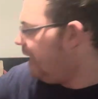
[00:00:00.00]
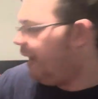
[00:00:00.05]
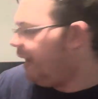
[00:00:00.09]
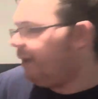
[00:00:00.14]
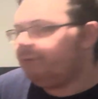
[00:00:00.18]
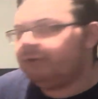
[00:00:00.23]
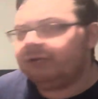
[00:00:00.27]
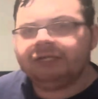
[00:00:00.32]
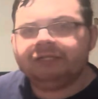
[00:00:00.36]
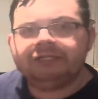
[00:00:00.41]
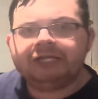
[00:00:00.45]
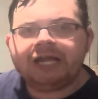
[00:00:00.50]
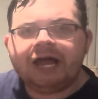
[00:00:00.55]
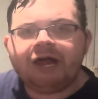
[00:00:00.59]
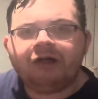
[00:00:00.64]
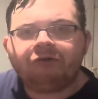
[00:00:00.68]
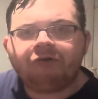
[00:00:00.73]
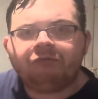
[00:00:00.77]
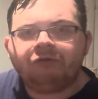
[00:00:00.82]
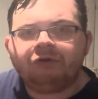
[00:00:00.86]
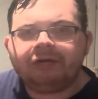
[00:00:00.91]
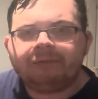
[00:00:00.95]

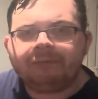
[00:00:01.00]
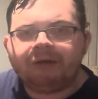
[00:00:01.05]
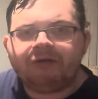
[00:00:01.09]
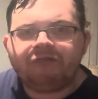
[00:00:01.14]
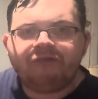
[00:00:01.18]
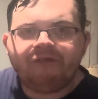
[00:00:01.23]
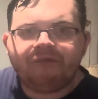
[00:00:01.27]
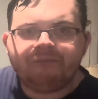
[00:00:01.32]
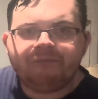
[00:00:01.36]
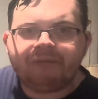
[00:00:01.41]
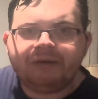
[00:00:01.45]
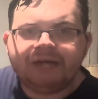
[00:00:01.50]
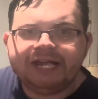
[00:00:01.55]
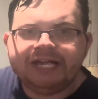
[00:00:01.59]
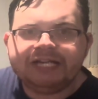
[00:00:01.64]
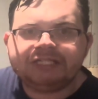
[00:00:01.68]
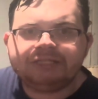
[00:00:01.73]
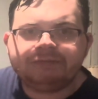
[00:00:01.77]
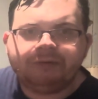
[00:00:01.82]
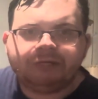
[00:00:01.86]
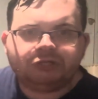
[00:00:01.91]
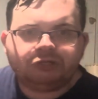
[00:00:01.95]
look at my
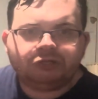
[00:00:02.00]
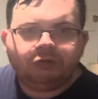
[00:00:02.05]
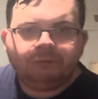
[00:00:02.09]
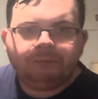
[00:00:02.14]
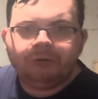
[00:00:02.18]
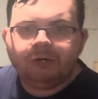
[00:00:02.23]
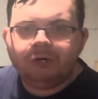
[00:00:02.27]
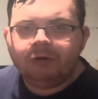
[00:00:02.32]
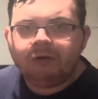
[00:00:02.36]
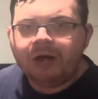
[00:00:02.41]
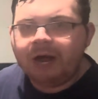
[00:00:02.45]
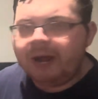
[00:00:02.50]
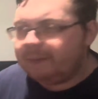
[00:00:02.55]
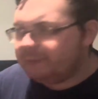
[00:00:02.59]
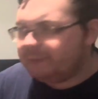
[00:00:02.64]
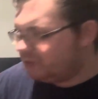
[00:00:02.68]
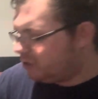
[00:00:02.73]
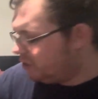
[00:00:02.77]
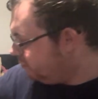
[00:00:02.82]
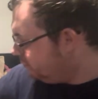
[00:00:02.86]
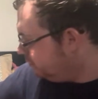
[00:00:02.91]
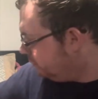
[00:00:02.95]
asymmetrical pearl
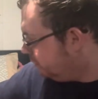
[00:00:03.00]
option,